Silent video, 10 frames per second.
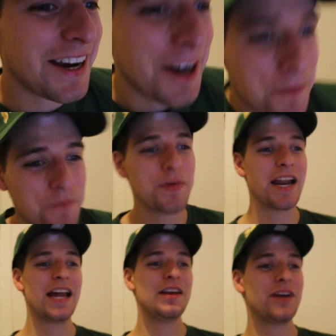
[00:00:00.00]
um, but
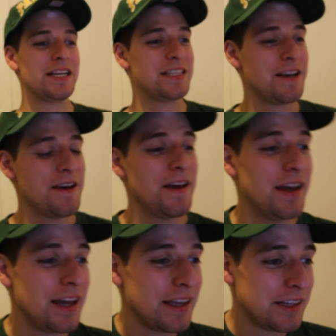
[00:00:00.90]
anyways,
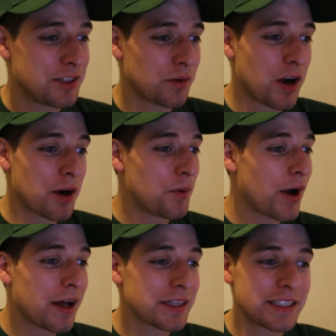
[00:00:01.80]
Geronimo
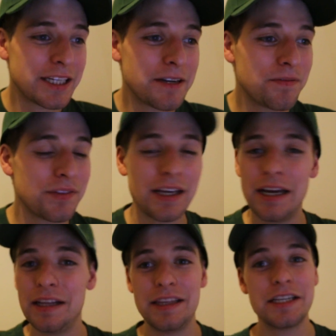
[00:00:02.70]
Allison
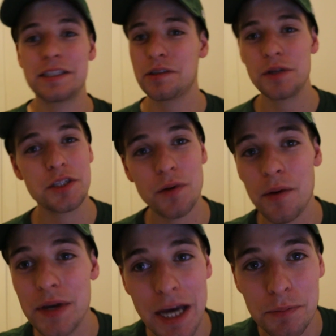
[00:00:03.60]
this is the reason why
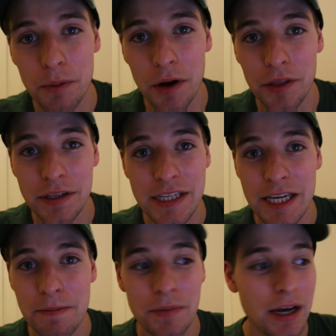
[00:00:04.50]
we kept him on the
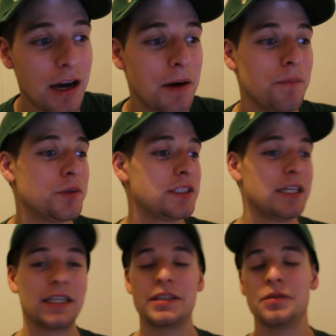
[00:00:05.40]
team. Um,
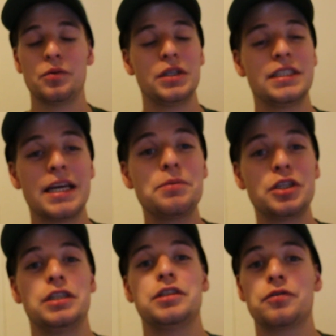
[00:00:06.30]
six
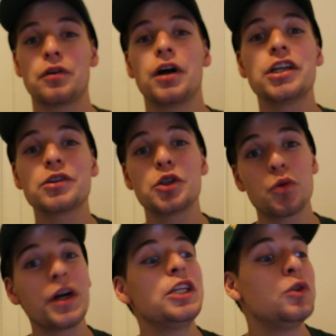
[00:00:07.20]
receptions for
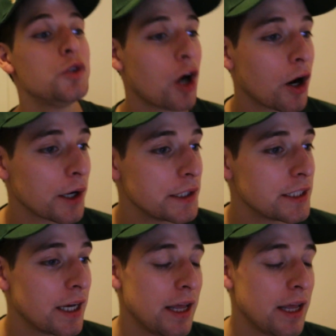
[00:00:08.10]
122 yards.